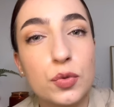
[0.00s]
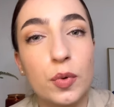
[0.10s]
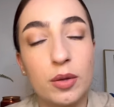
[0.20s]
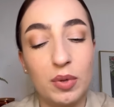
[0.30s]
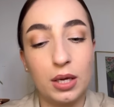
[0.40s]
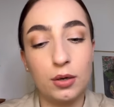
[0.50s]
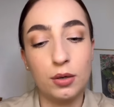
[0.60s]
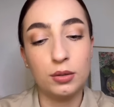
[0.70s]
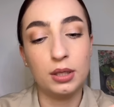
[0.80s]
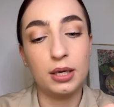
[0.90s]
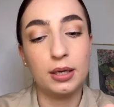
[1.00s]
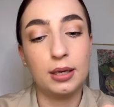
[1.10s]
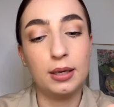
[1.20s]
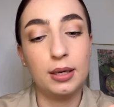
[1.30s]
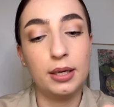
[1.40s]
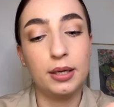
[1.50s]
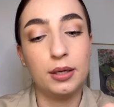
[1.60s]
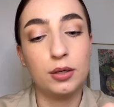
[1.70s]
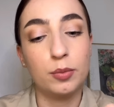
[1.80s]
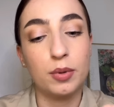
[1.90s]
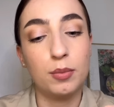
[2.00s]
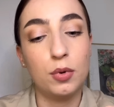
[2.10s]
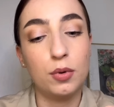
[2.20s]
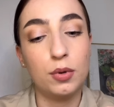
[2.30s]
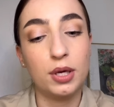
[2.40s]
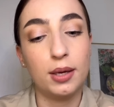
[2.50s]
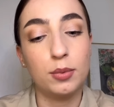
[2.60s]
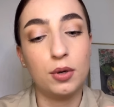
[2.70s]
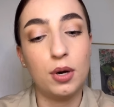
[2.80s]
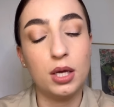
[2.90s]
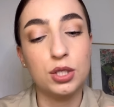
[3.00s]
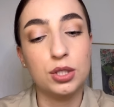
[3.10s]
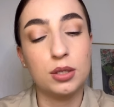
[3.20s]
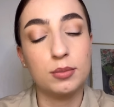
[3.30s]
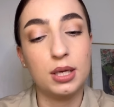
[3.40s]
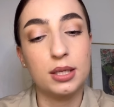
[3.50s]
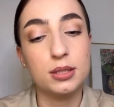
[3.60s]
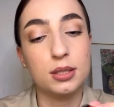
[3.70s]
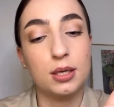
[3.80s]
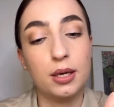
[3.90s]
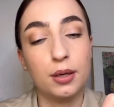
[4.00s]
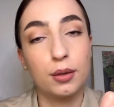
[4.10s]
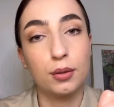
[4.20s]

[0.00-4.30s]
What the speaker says: sweeping it on, getting a little bit more. Keep your eyes shut, please, darling.